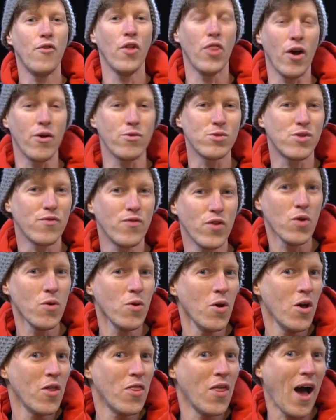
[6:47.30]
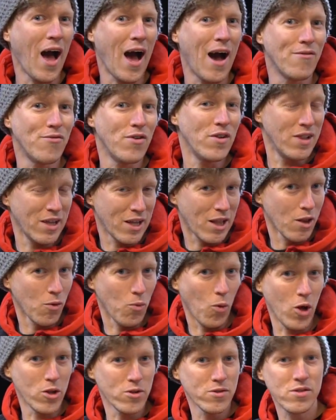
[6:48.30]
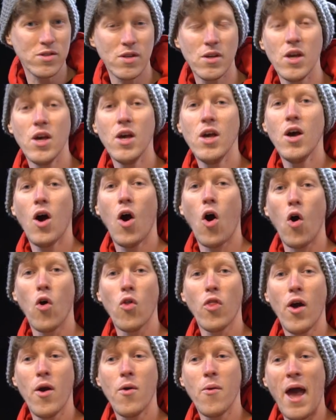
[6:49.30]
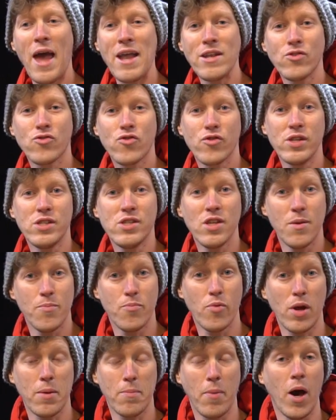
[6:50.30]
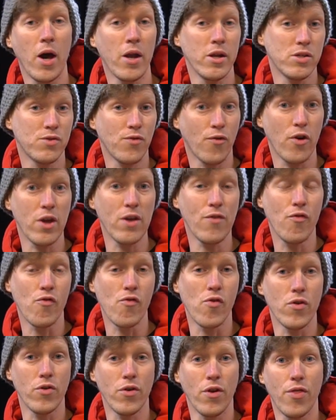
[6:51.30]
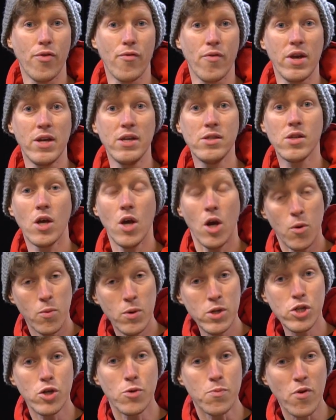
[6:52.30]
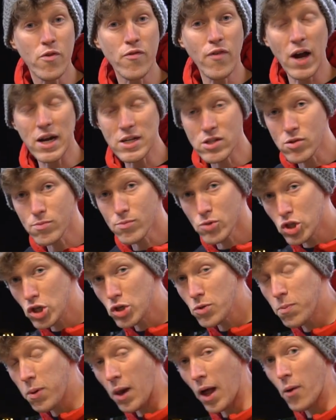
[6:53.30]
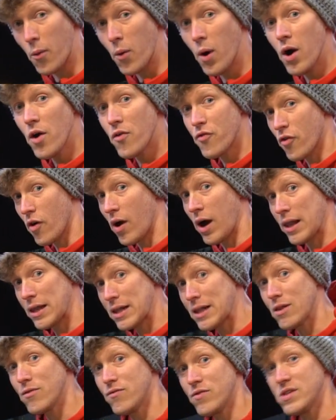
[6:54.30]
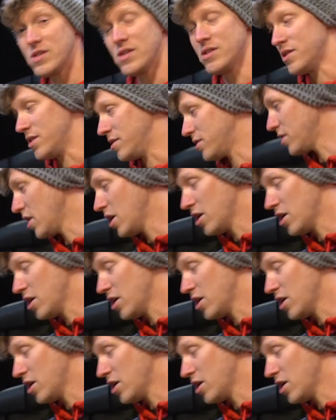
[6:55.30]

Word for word: For those of you that have little ones, although entry to the Brick Barn is free for under threes, we do provide some Duplo for our little visitors